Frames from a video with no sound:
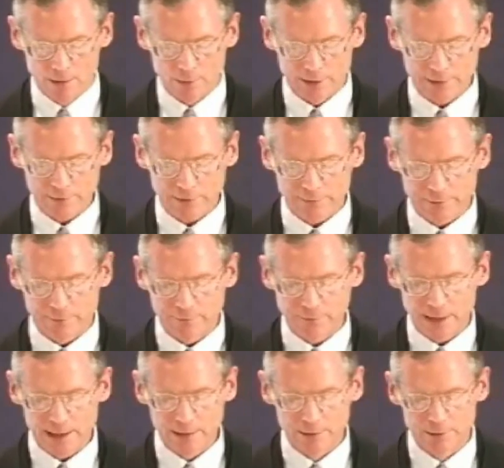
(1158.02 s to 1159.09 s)
When its effort
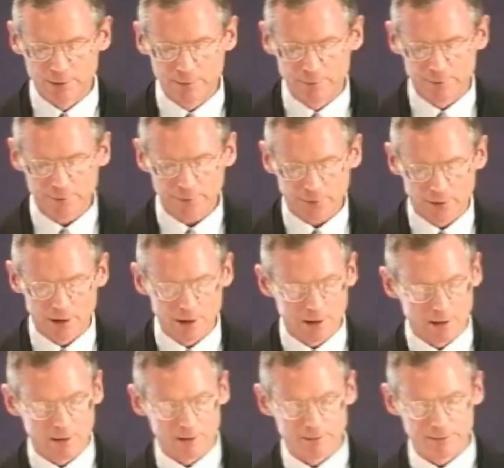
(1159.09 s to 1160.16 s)
failed, Hoover
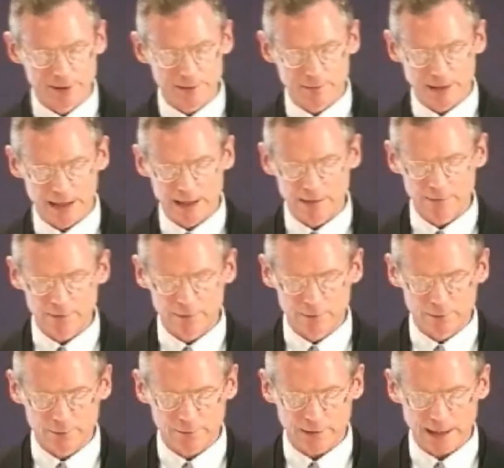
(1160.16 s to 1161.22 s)
strong-armed big banks
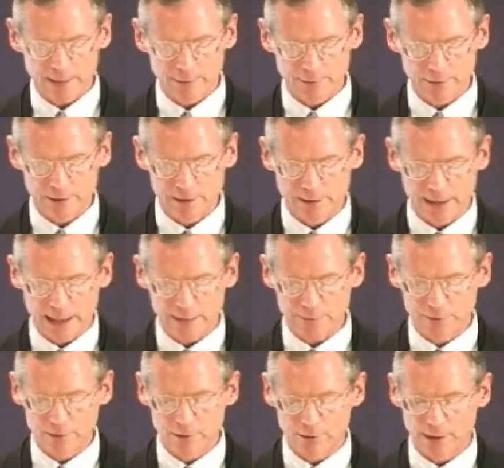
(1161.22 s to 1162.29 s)
into establishing the
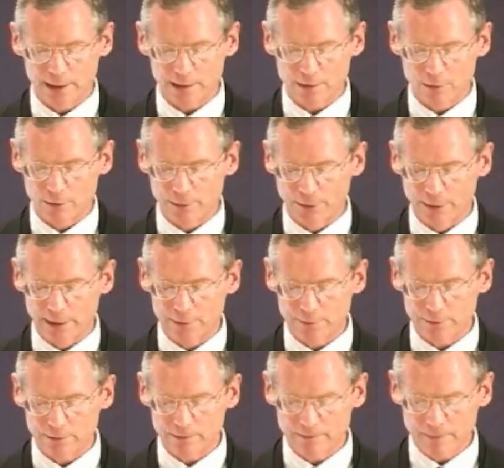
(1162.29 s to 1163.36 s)
National Credit
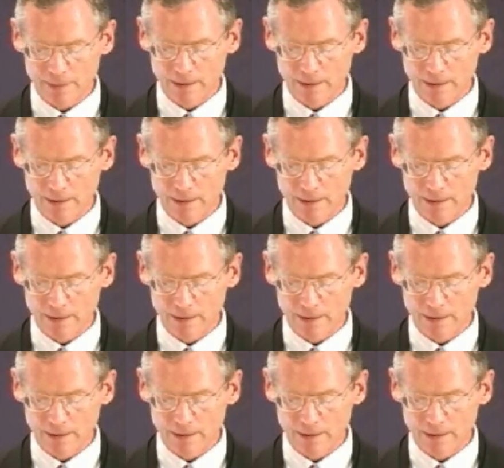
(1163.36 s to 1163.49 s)
Corporation